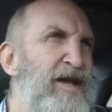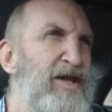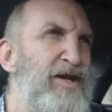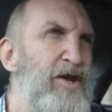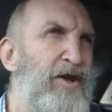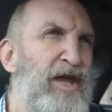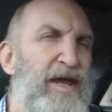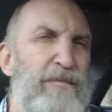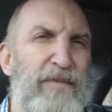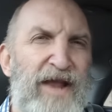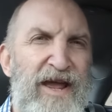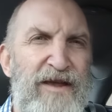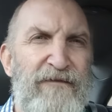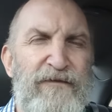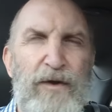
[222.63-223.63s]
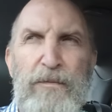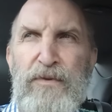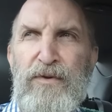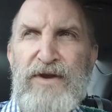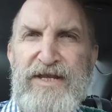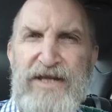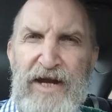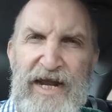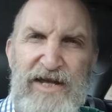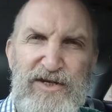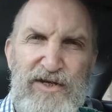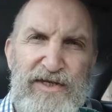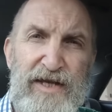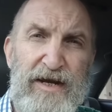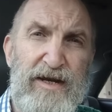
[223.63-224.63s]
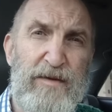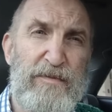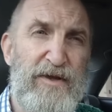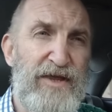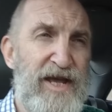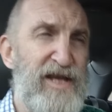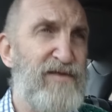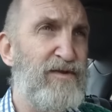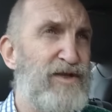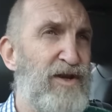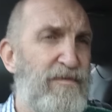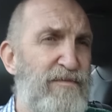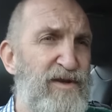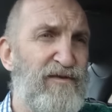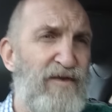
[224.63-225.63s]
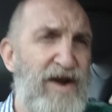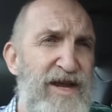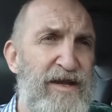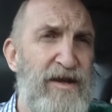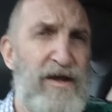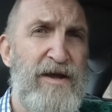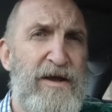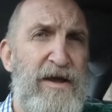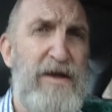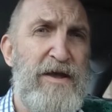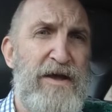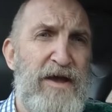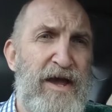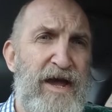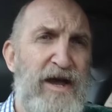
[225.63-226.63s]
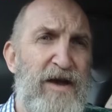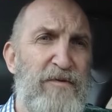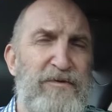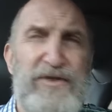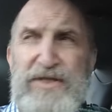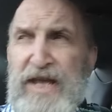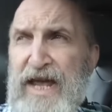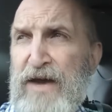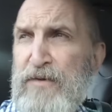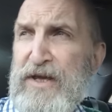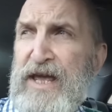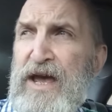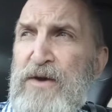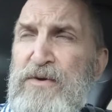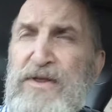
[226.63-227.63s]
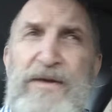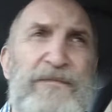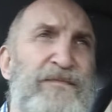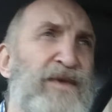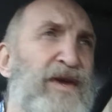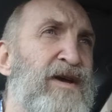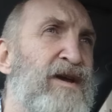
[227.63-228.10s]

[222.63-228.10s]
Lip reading: You keep playing football in your leisure centre, but thanks for Thomas Frank. We'll see how we go with him.